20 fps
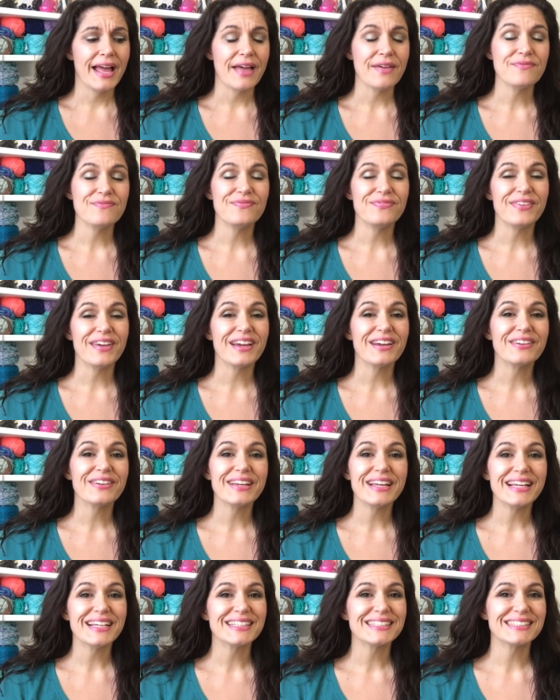I'm
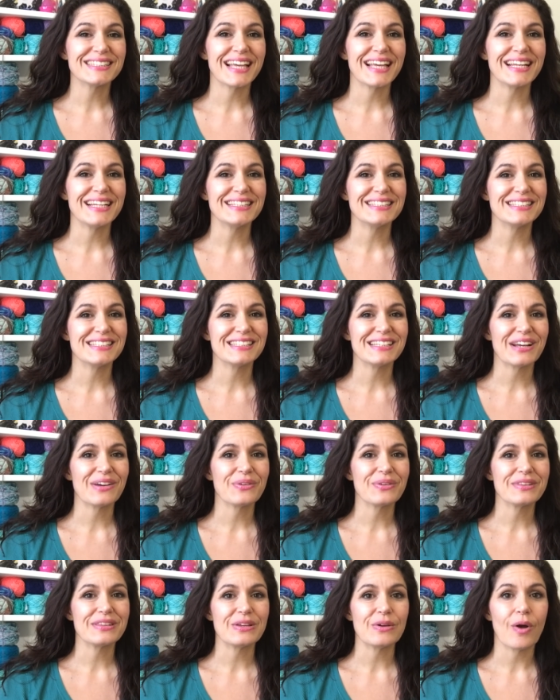very excited to share
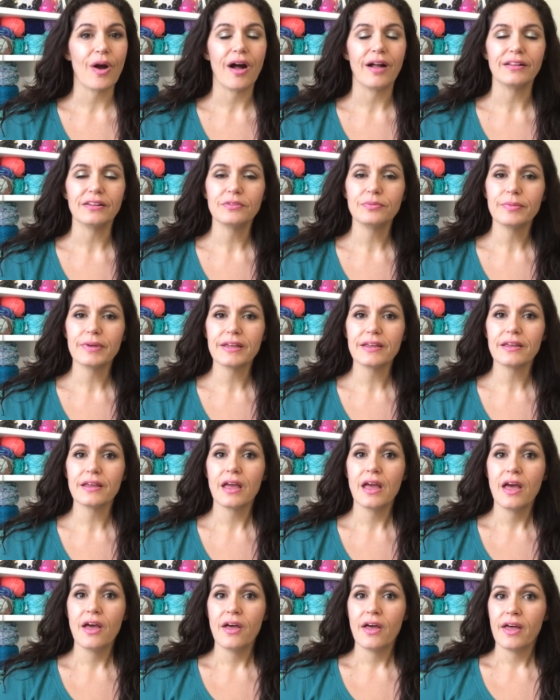with you all of my
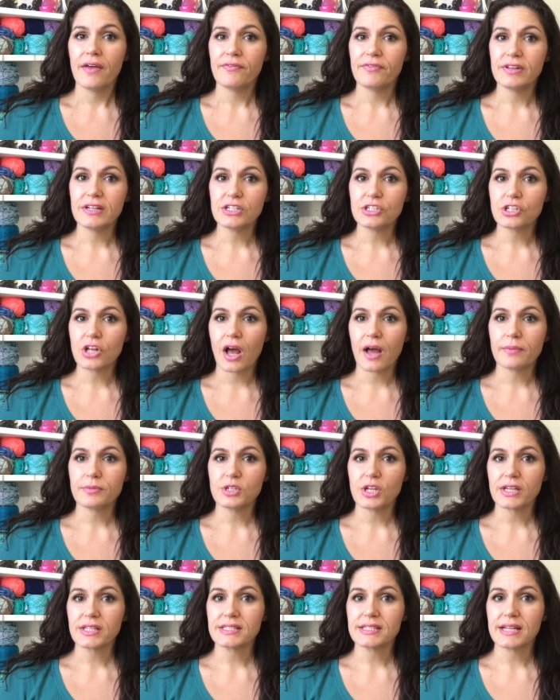finished
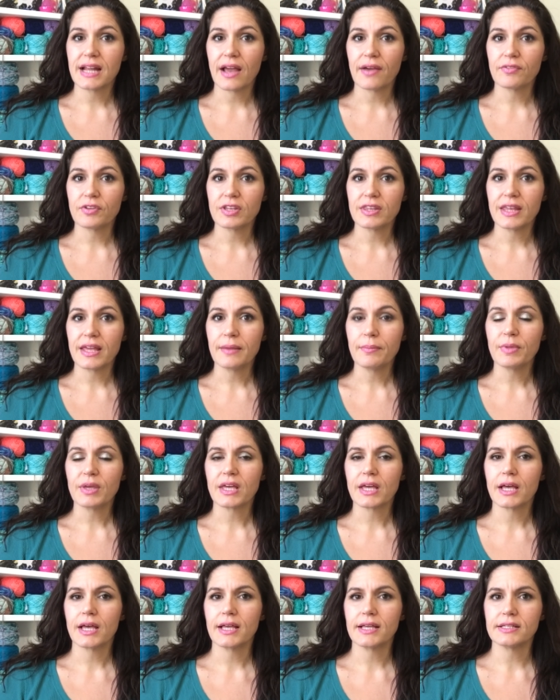objects and everything
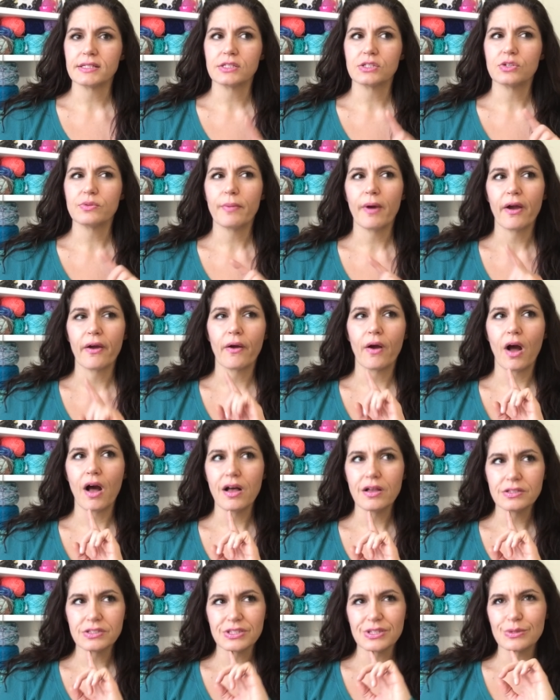because tomorrow
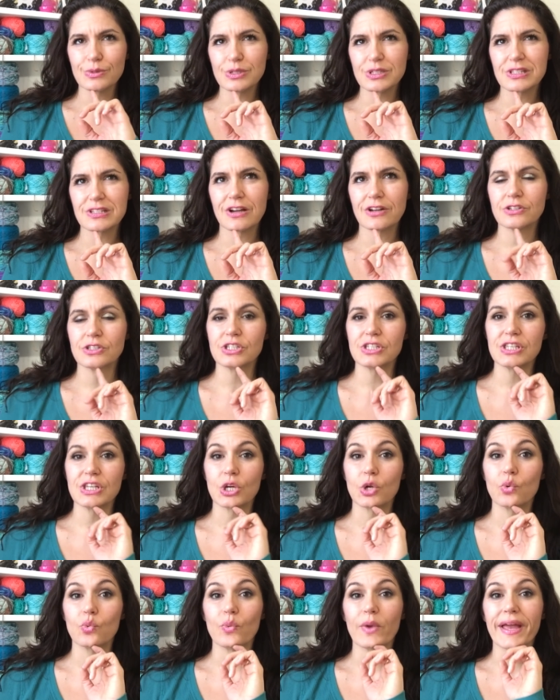also starts
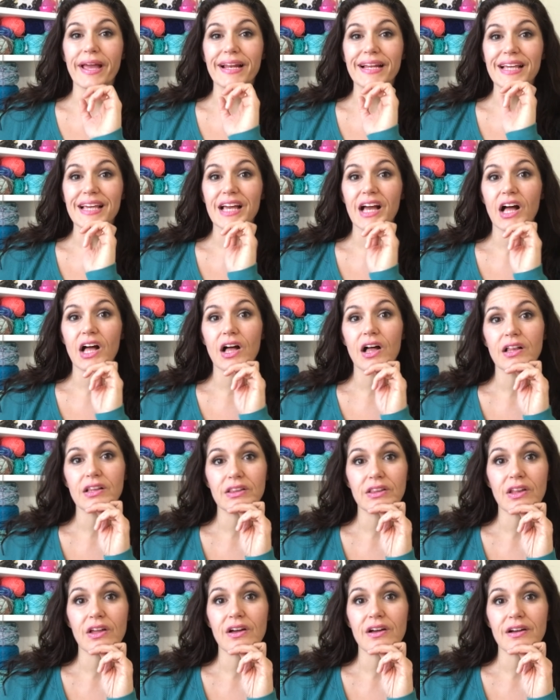the Granny
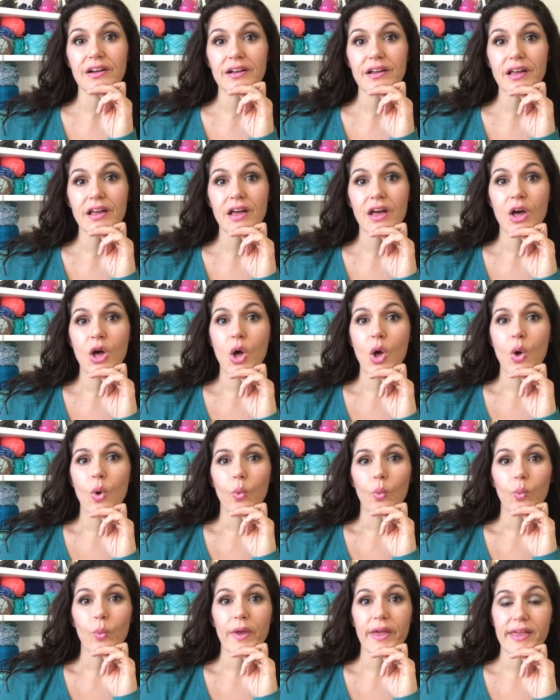along
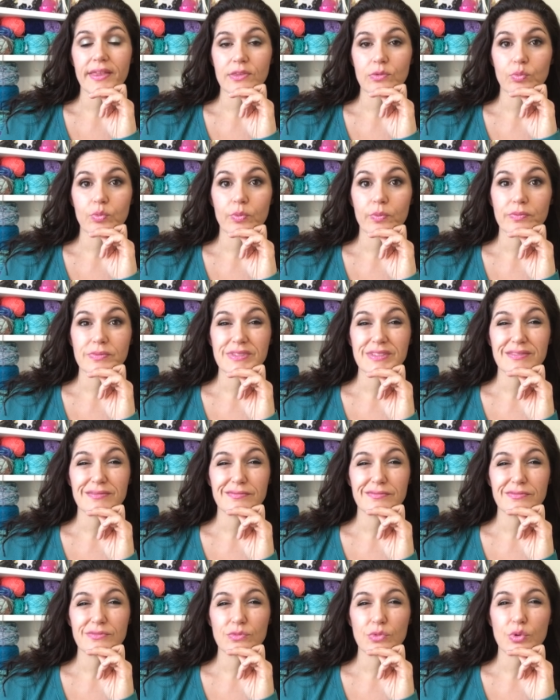with
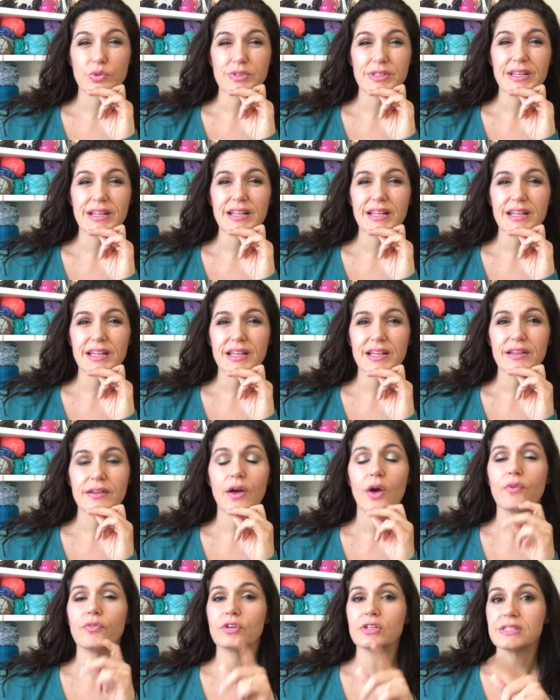
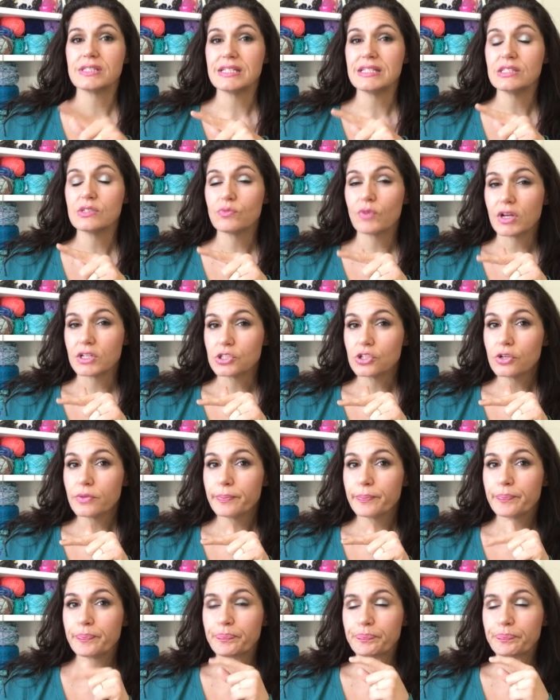Rosina over at Zines and Roger.